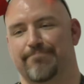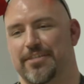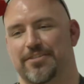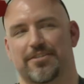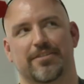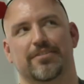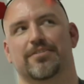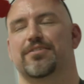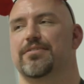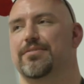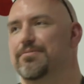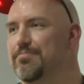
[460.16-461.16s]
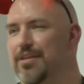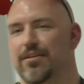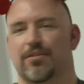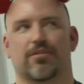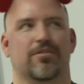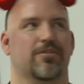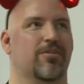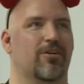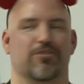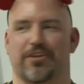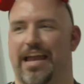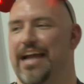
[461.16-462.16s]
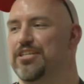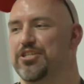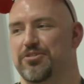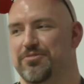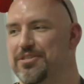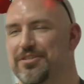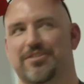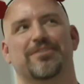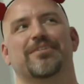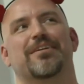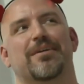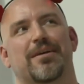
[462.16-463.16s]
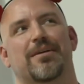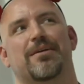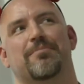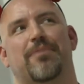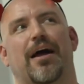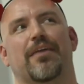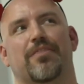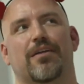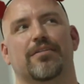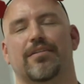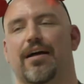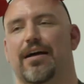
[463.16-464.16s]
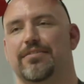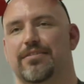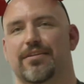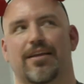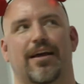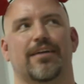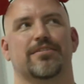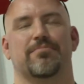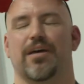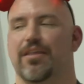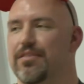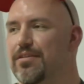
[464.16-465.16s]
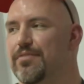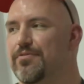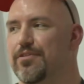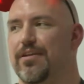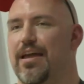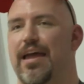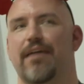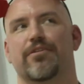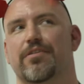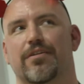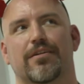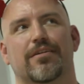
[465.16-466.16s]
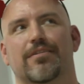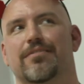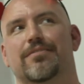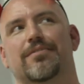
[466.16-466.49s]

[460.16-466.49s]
is this gargantuous Python class that has a method for everything.